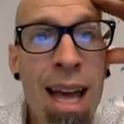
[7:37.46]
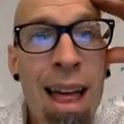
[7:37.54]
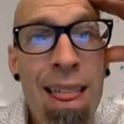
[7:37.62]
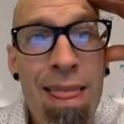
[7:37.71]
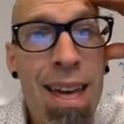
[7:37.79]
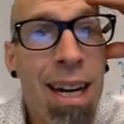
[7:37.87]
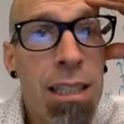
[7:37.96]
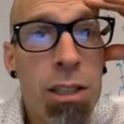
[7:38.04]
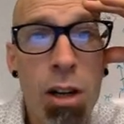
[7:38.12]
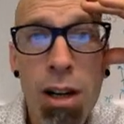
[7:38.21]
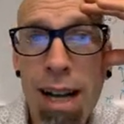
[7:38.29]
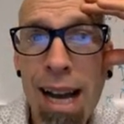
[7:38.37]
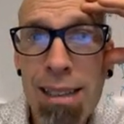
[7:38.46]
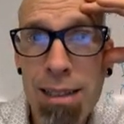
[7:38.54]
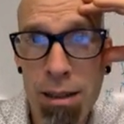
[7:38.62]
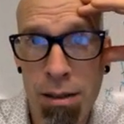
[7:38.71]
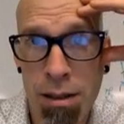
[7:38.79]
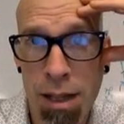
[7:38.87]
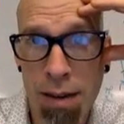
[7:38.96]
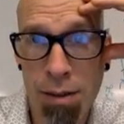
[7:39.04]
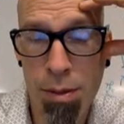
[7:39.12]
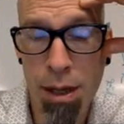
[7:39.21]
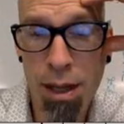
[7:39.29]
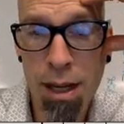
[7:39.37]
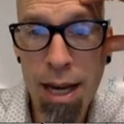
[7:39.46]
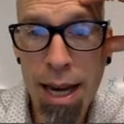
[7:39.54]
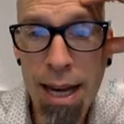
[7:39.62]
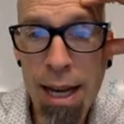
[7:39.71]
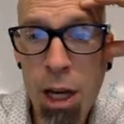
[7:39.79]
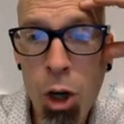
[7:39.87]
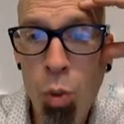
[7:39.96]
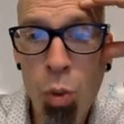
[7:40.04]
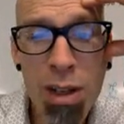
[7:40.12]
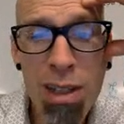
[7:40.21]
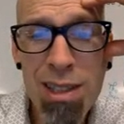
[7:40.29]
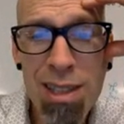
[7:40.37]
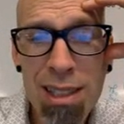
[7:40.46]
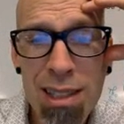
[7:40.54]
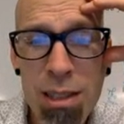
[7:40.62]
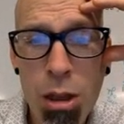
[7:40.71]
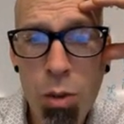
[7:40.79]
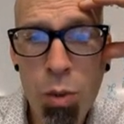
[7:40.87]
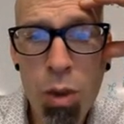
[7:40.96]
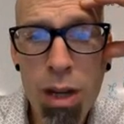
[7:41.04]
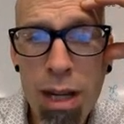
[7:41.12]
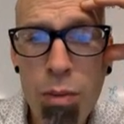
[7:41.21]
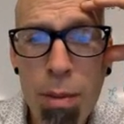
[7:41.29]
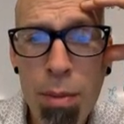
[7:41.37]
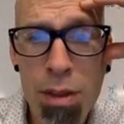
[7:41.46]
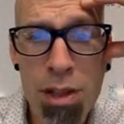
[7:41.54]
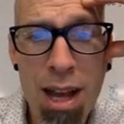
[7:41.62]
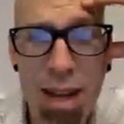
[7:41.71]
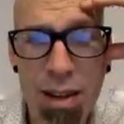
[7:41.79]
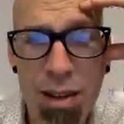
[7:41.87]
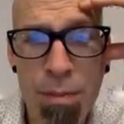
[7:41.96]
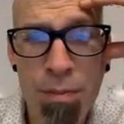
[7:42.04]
then I started asking everybody, hey, what does this 3 represent?